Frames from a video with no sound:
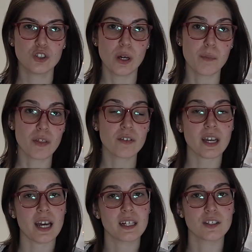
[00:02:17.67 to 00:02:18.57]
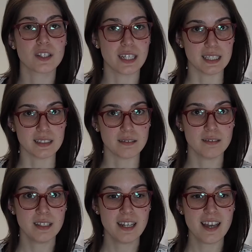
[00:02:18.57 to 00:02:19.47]
a mother cat and her kitten.
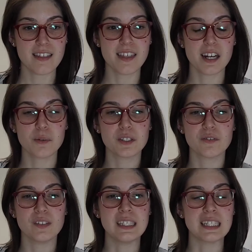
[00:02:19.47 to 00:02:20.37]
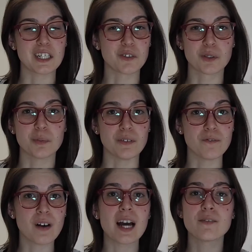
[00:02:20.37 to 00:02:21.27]
Then I was feeding a group of
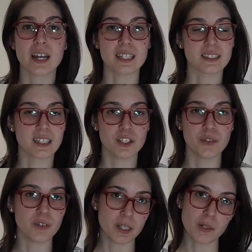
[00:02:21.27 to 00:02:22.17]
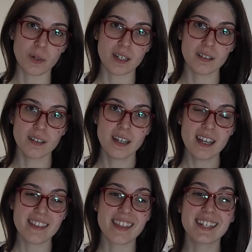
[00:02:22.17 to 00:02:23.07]
5 cats that I knew very well.
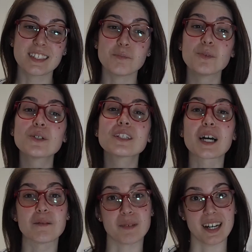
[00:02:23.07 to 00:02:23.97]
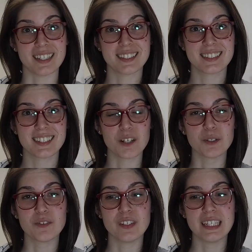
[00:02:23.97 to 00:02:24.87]
Then as more time passed, I
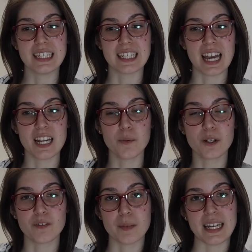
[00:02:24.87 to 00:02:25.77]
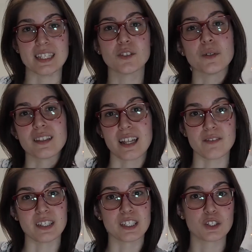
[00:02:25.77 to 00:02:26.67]
was feeding anywhere from 8 to
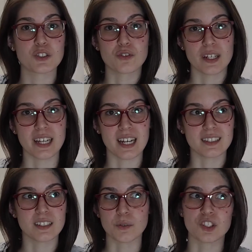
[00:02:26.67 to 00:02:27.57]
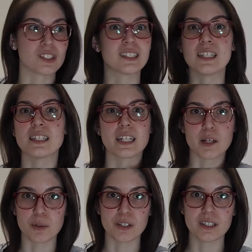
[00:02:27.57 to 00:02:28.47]
11 stray cats that were just in the
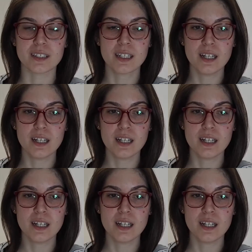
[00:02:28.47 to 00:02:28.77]
neighborhood.